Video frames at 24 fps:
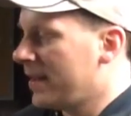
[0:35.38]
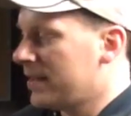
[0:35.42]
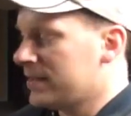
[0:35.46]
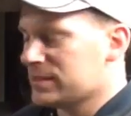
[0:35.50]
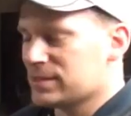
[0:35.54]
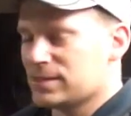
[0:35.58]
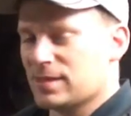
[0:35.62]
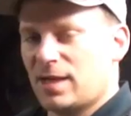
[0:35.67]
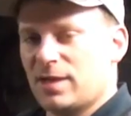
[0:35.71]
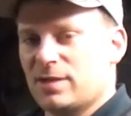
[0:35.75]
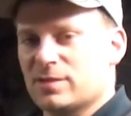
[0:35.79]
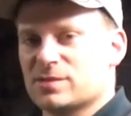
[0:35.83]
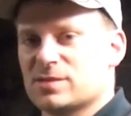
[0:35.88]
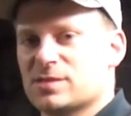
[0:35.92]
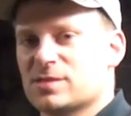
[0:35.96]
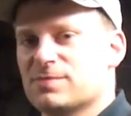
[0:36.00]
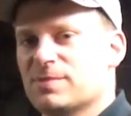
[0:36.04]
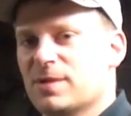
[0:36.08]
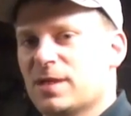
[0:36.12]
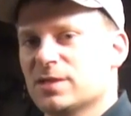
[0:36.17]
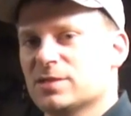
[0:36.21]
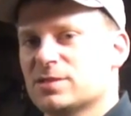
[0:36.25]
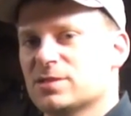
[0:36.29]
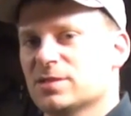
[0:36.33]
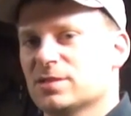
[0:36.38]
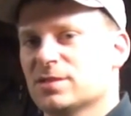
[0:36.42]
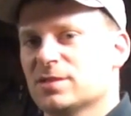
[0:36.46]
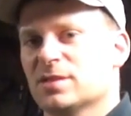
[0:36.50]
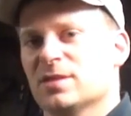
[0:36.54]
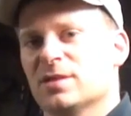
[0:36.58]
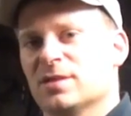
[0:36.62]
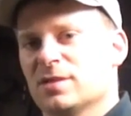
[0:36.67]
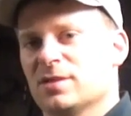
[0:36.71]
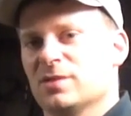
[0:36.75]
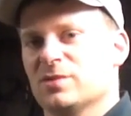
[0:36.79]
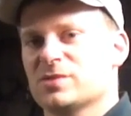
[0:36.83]
style suspension,
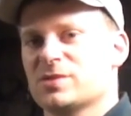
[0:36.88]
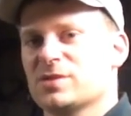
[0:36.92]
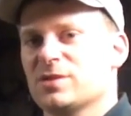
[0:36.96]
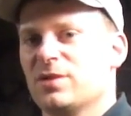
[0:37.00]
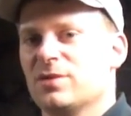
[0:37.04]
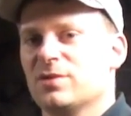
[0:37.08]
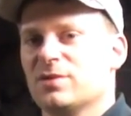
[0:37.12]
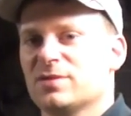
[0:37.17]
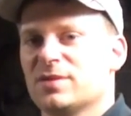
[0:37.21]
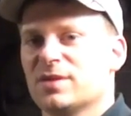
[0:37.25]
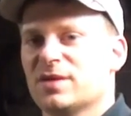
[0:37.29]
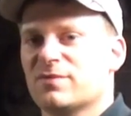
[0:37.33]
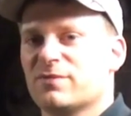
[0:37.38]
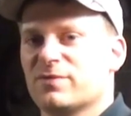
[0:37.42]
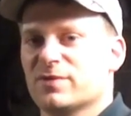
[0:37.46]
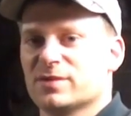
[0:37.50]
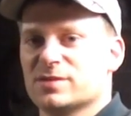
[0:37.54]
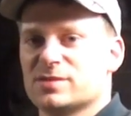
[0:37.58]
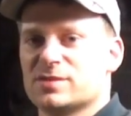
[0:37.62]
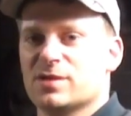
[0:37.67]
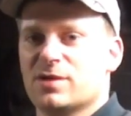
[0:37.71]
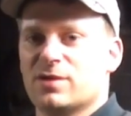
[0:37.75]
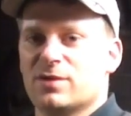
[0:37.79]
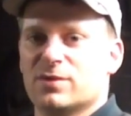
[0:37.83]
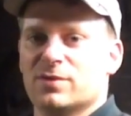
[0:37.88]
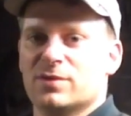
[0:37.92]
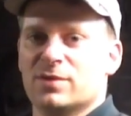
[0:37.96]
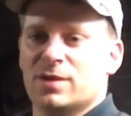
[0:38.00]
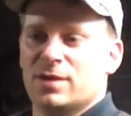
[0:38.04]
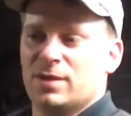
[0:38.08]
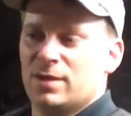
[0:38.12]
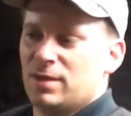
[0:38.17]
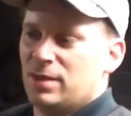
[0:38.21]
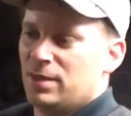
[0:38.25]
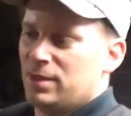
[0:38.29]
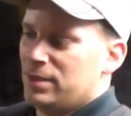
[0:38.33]
it was a little different, so
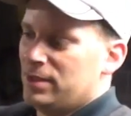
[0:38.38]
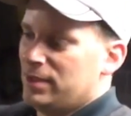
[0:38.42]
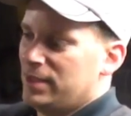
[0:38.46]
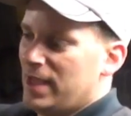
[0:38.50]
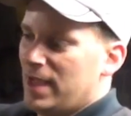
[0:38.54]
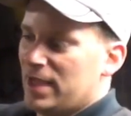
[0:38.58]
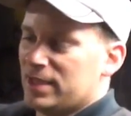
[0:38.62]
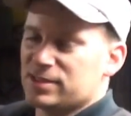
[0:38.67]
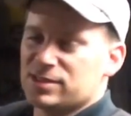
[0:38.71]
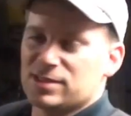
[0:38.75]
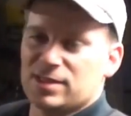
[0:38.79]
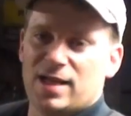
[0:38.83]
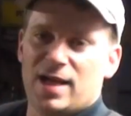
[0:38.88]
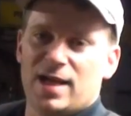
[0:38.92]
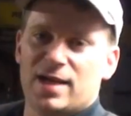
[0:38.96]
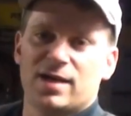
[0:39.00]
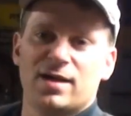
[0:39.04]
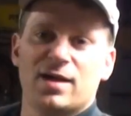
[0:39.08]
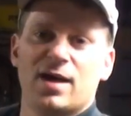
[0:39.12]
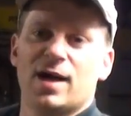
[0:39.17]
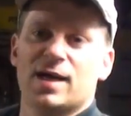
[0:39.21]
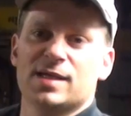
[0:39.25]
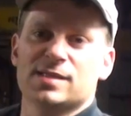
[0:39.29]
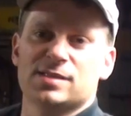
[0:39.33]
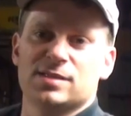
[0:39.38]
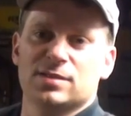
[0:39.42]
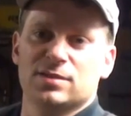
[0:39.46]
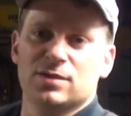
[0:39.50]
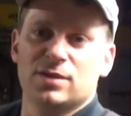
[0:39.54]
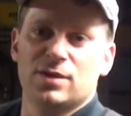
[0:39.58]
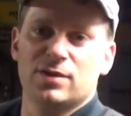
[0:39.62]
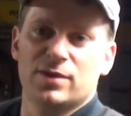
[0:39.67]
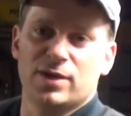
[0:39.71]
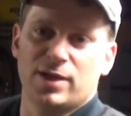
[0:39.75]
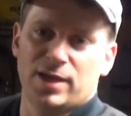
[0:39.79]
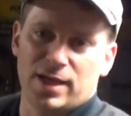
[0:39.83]
you actually had a constant
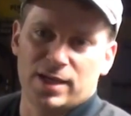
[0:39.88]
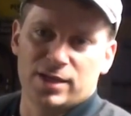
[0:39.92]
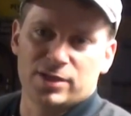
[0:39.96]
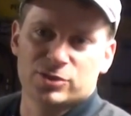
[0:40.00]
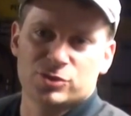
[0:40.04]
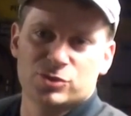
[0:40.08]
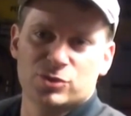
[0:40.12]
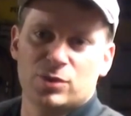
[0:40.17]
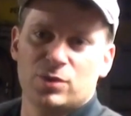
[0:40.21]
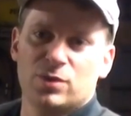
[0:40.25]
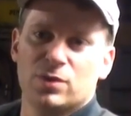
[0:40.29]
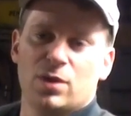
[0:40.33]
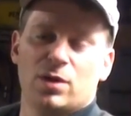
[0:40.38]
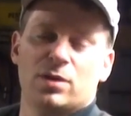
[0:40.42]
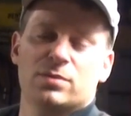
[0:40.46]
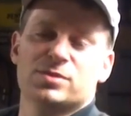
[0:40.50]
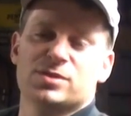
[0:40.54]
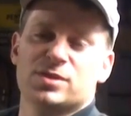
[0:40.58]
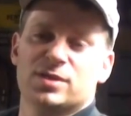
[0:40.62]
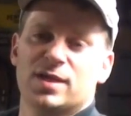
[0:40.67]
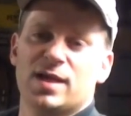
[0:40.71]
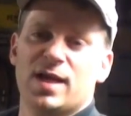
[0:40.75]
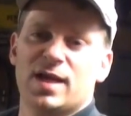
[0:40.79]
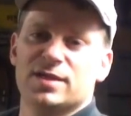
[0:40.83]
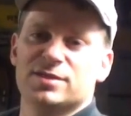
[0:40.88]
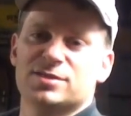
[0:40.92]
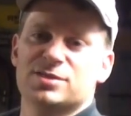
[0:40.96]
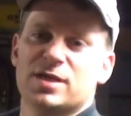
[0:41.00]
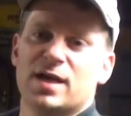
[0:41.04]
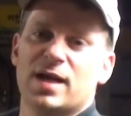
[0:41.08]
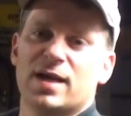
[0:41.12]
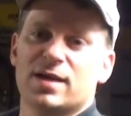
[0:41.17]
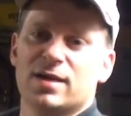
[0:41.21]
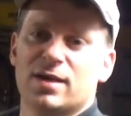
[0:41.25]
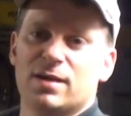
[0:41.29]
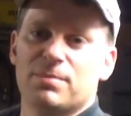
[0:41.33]
load on that control arm, so you had to
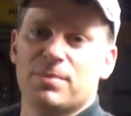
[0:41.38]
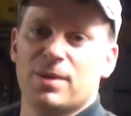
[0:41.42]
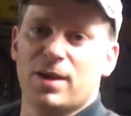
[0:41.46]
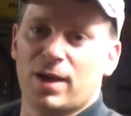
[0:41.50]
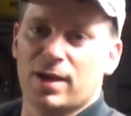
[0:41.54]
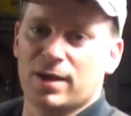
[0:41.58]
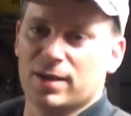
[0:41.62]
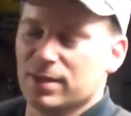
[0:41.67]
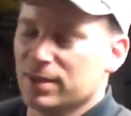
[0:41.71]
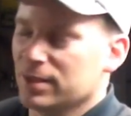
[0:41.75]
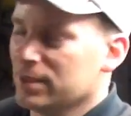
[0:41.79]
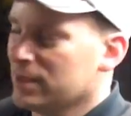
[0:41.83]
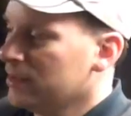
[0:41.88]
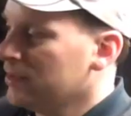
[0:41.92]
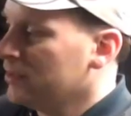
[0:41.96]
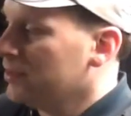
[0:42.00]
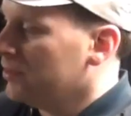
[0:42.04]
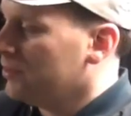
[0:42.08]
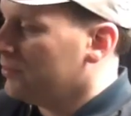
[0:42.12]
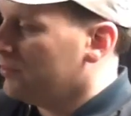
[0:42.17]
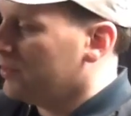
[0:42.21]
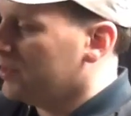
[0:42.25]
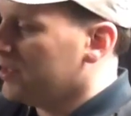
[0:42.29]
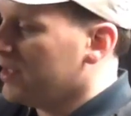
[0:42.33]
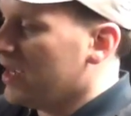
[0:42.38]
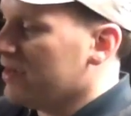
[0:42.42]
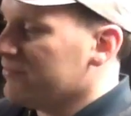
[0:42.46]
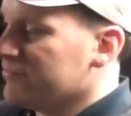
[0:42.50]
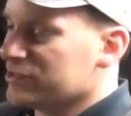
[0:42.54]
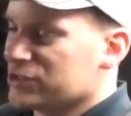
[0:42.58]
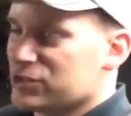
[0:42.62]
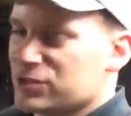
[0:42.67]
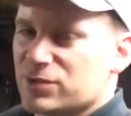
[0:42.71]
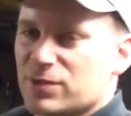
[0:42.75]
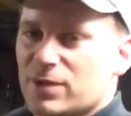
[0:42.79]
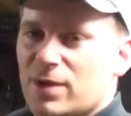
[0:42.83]
jack up on it. When you have a
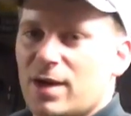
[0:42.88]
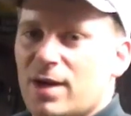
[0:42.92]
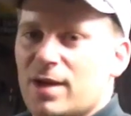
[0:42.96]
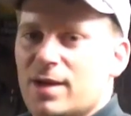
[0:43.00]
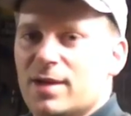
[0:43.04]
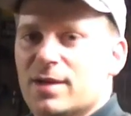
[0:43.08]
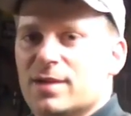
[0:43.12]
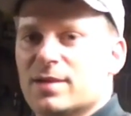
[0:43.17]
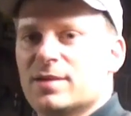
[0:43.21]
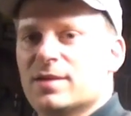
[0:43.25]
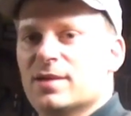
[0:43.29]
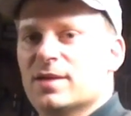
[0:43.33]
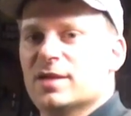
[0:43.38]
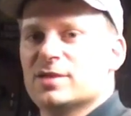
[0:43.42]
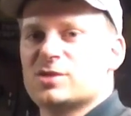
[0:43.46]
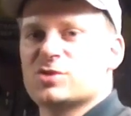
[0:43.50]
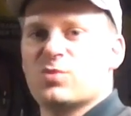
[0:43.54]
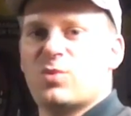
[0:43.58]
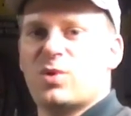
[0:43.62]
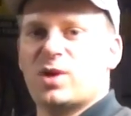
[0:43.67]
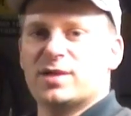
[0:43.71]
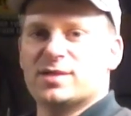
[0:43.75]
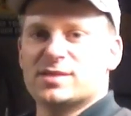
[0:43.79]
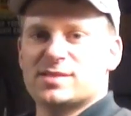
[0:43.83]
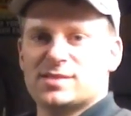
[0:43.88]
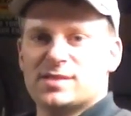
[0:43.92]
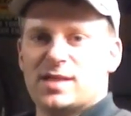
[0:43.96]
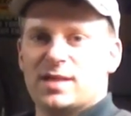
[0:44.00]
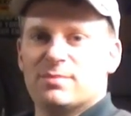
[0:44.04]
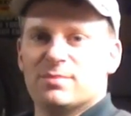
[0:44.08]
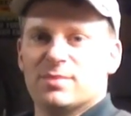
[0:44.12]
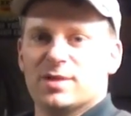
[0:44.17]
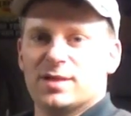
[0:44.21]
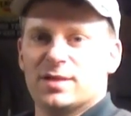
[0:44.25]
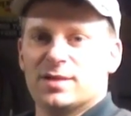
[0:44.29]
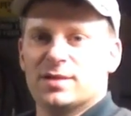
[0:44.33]
strut, it's one
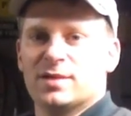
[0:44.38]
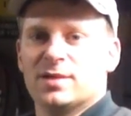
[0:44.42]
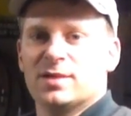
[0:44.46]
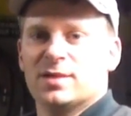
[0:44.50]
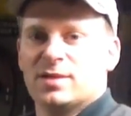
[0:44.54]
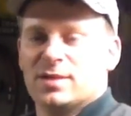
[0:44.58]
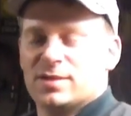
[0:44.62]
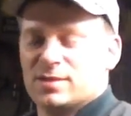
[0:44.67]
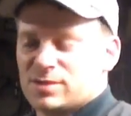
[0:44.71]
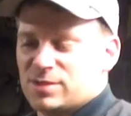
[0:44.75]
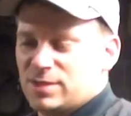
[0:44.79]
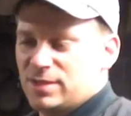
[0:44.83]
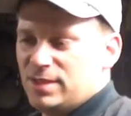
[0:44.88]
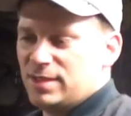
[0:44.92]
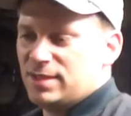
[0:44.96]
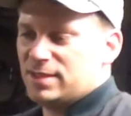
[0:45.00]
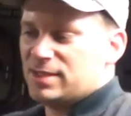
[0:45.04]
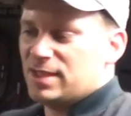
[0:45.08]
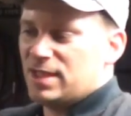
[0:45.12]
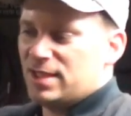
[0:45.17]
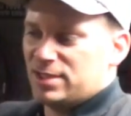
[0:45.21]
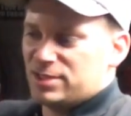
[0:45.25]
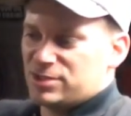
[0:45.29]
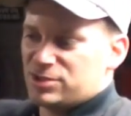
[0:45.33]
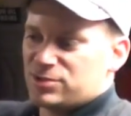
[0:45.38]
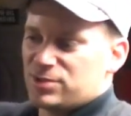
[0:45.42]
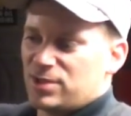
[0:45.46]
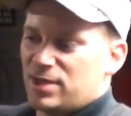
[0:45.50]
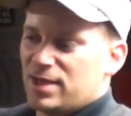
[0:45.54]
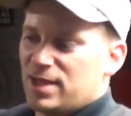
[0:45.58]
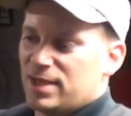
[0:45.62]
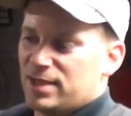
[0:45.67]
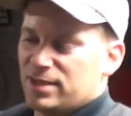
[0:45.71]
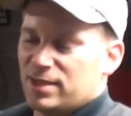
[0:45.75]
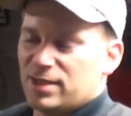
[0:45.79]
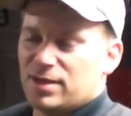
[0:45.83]
assembly. So you can take a
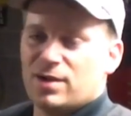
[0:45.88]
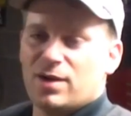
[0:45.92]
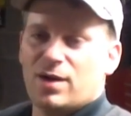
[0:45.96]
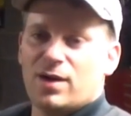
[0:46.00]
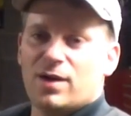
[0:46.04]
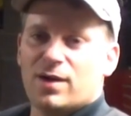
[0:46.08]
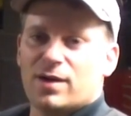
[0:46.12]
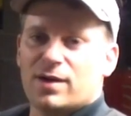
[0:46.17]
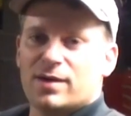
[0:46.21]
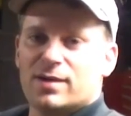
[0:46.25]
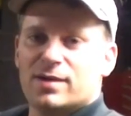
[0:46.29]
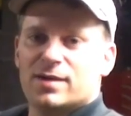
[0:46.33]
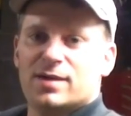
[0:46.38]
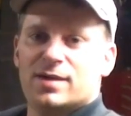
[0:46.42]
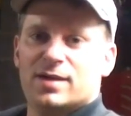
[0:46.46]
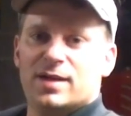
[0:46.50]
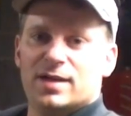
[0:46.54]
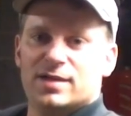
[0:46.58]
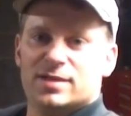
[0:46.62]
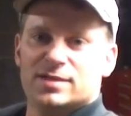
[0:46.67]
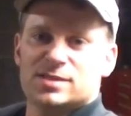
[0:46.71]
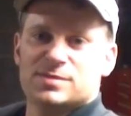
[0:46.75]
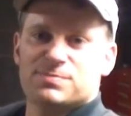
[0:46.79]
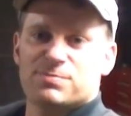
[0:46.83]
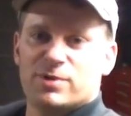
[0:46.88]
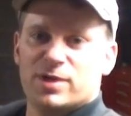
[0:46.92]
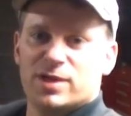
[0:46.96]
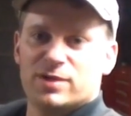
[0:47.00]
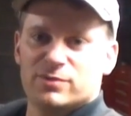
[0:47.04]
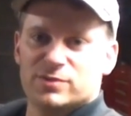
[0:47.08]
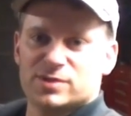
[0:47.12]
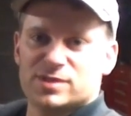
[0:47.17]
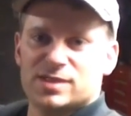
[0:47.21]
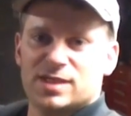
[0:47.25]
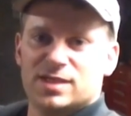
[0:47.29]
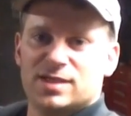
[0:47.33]
strut out of the car and the spring
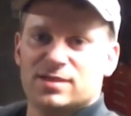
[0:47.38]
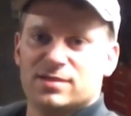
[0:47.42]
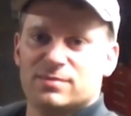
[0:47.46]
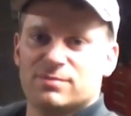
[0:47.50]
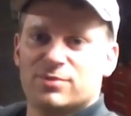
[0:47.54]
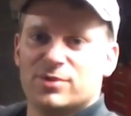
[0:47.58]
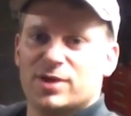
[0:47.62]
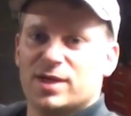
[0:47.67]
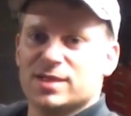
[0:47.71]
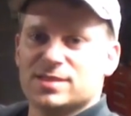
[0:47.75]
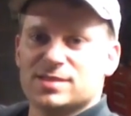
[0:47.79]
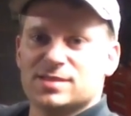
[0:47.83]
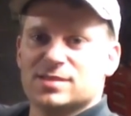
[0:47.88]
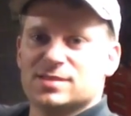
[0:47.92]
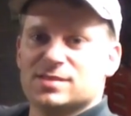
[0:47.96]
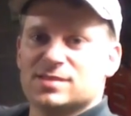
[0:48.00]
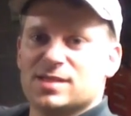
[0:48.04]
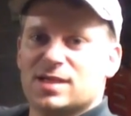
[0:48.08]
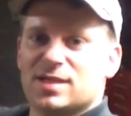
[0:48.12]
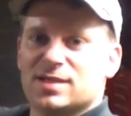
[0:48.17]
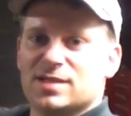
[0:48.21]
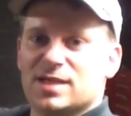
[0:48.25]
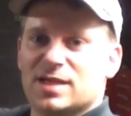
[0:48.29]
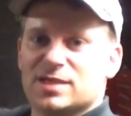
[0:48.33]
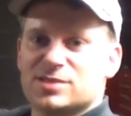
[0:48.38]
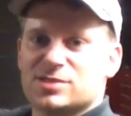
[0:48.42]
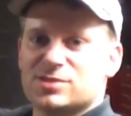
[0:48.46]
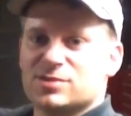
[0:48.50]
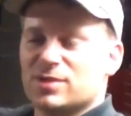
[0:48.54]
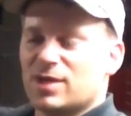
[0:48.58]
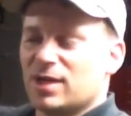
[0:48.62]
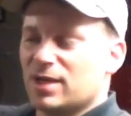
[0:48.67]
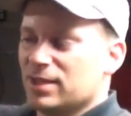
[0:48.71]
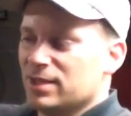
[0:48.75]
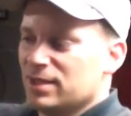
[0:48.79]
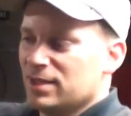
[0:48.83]
will stay compressed inside that
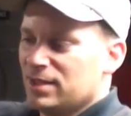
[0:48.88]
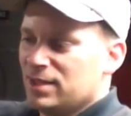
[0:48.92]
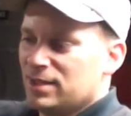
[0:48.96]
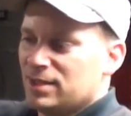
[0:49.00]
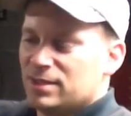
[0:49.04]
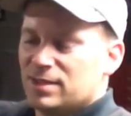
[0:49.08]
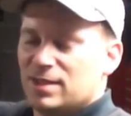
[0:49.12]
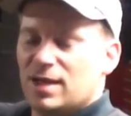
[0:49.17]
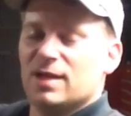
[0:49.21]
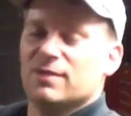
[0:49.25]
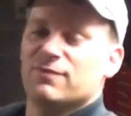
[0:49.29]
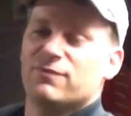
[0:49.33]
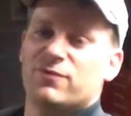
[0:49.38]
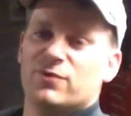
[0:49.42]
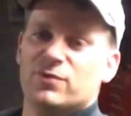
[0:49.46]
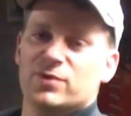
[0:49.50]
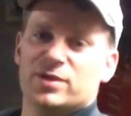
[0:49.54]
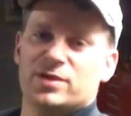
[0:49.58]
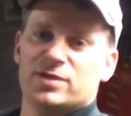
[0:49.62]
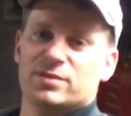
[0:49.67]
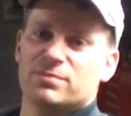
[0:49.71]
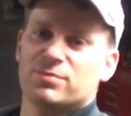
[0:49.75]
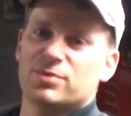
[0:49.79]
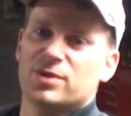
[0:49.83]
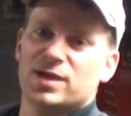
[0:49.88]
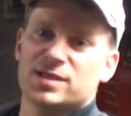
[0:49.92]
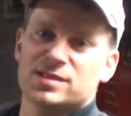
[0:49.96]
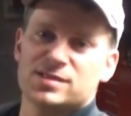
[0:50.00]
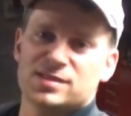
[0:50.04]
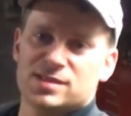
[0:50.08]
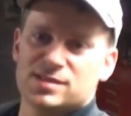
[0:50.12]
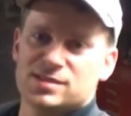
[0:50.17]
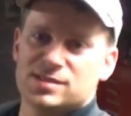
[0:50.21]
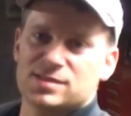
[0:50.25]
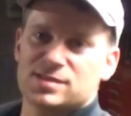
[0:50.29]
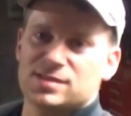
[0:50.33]
strut. Not fully compressed,
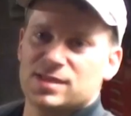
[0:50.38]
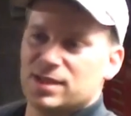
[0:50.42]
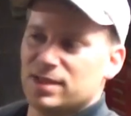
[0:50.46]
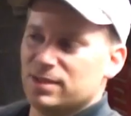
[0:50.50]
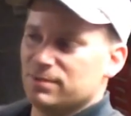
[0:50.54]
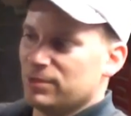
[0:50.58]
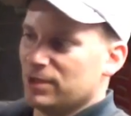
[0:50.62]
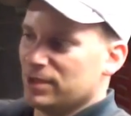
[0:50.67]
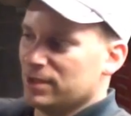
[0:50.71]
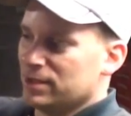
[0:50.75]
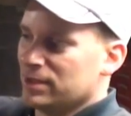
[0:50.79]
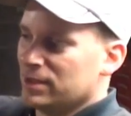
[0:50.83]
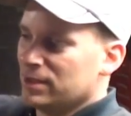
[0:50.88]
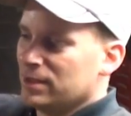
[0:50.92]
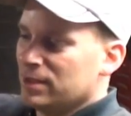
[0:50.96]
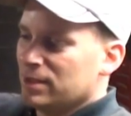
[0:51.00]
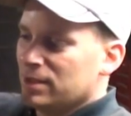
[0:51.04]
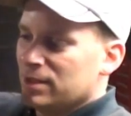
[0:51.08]
I should say, but